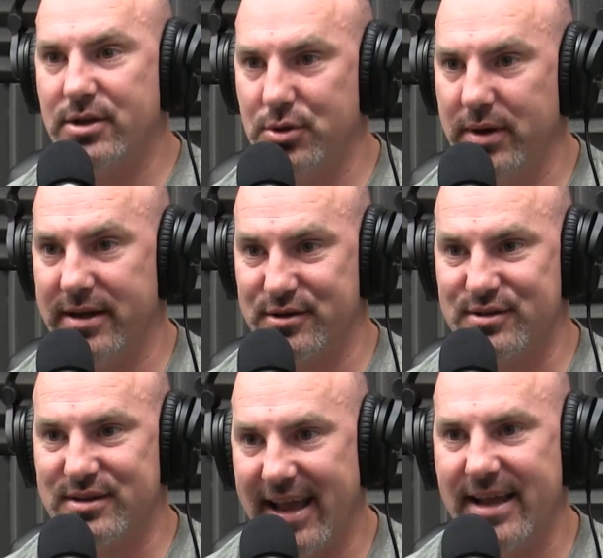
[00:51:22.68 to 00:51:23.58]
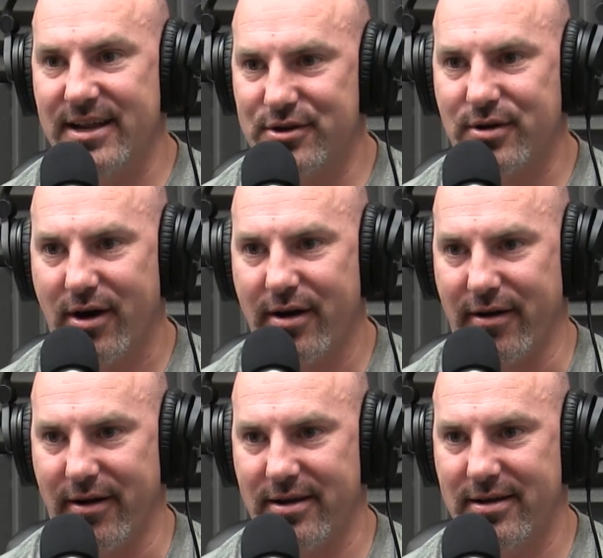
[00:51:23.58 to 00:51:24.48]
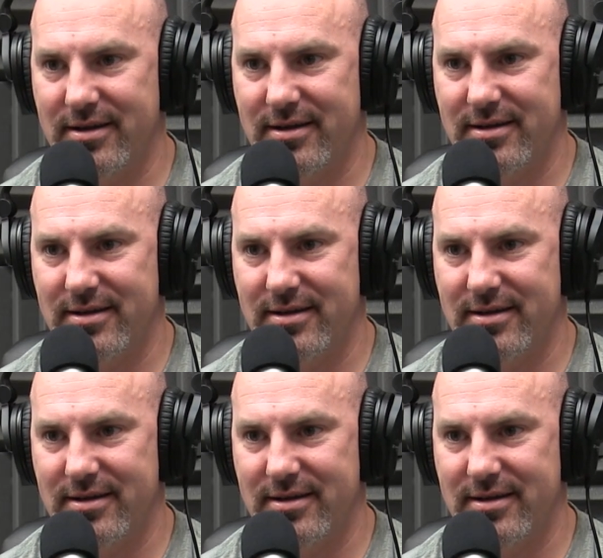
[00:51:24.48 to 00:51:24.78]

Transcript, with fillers: to entertain your daughter. Sure.